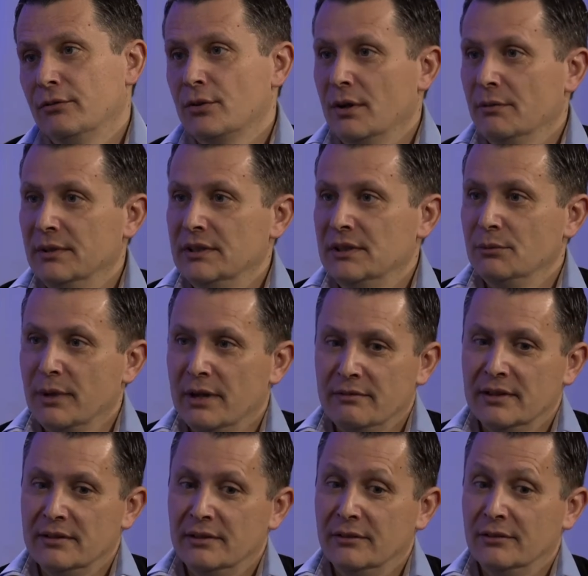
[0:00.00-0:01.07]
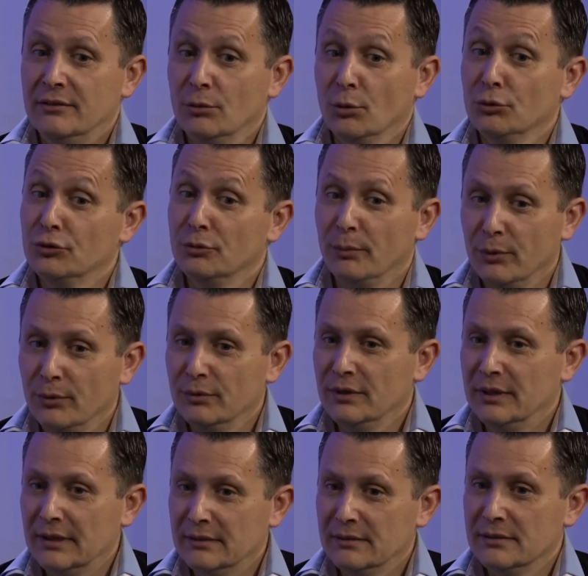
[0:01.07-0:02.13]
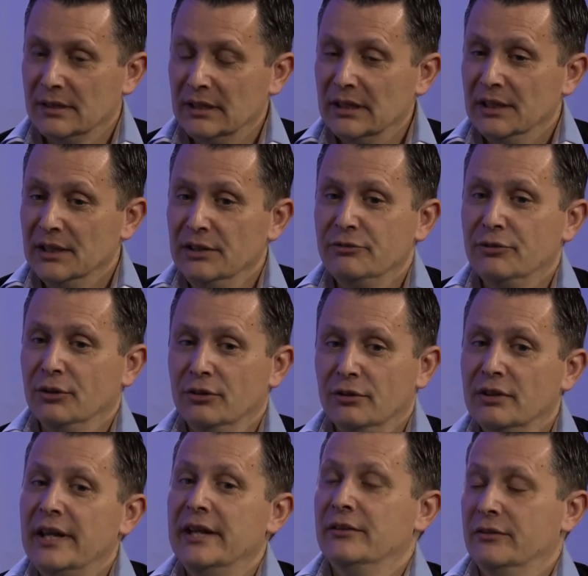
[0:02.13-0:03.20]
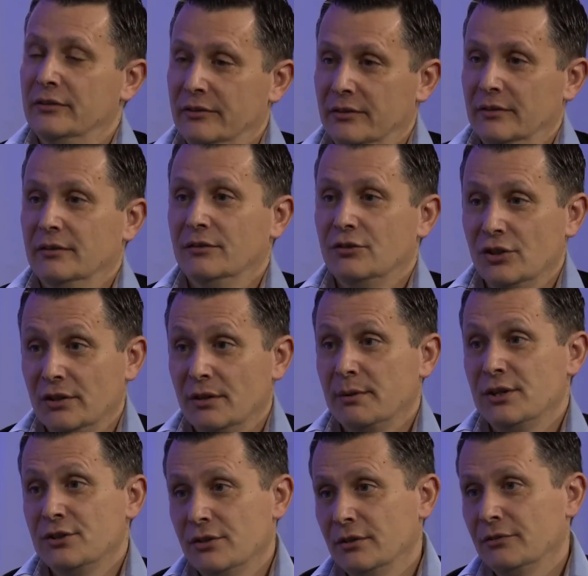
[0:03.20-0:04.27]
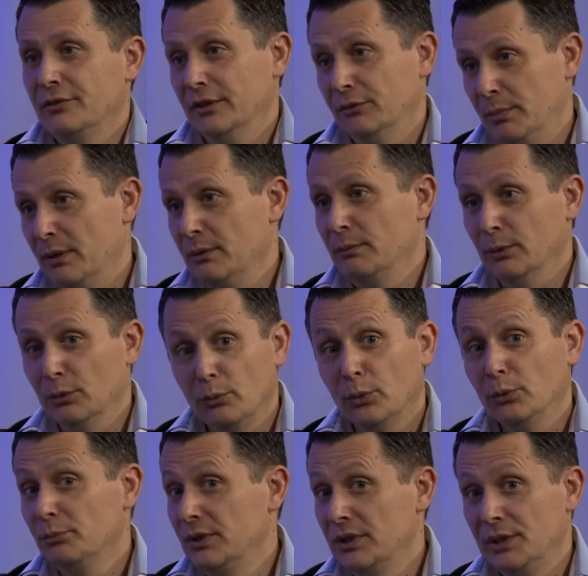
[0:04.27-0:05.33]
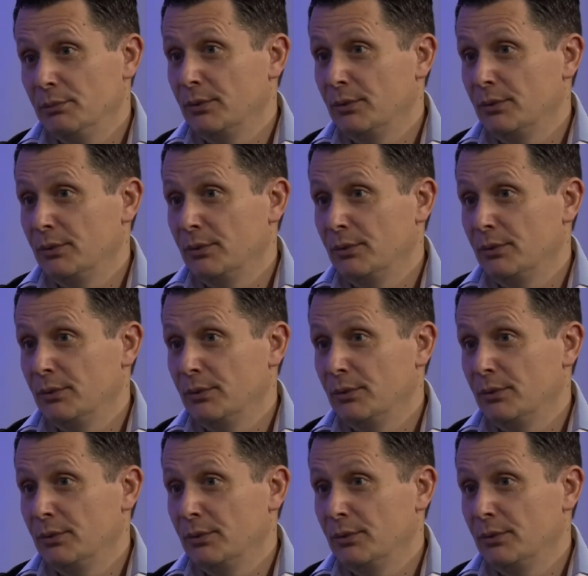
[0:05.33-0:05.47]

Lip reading: of gravity wave that is so small that even the next generation of experiment won't be